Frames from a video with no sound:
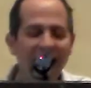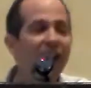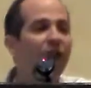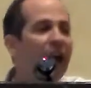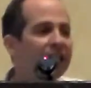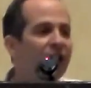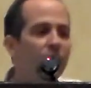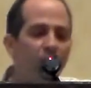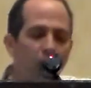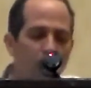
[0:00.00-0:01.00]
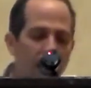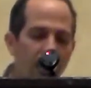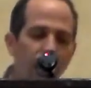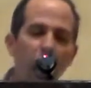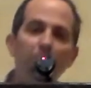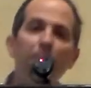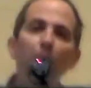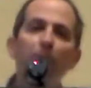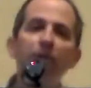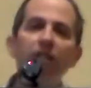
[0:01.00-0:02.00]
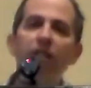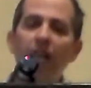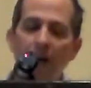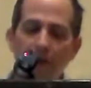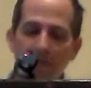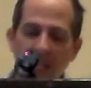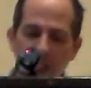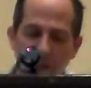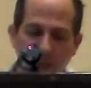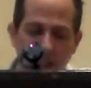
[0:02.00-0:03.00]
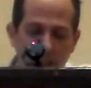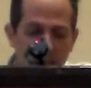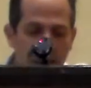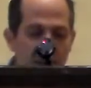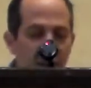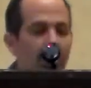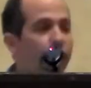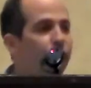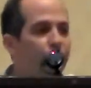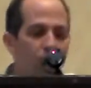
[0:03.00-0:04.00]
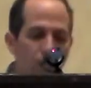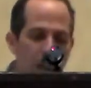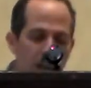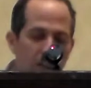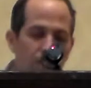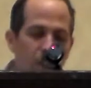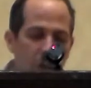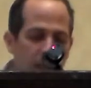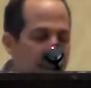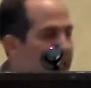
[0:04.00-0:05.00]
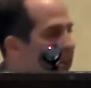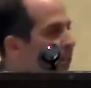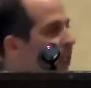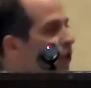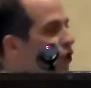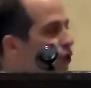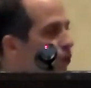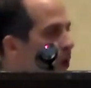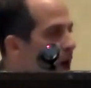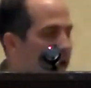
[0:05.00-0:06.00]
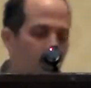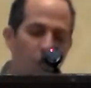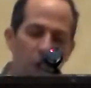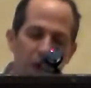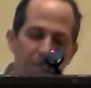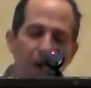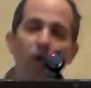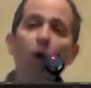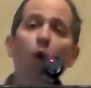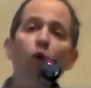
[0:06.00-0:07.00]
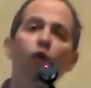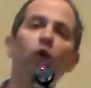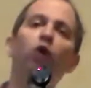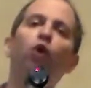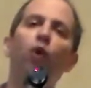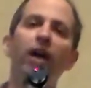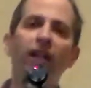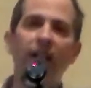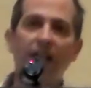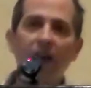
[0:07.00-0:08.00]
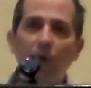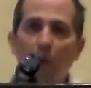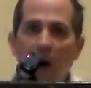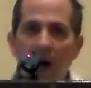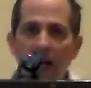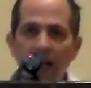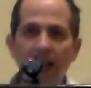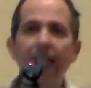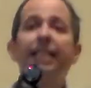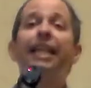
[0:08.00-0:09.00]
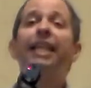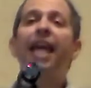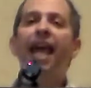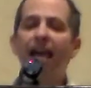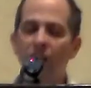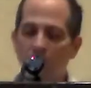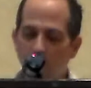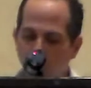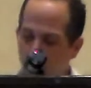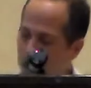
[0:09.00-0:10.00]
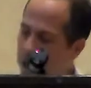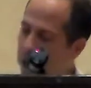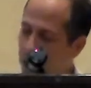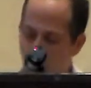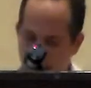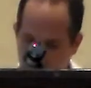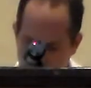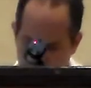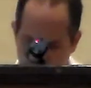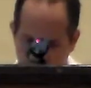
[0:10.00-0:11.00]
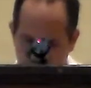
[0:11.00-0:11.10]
That's how you credit for the purposes of impeachment. You should credit fully. Do not worry about over-crediting. Why? You can't over-credit.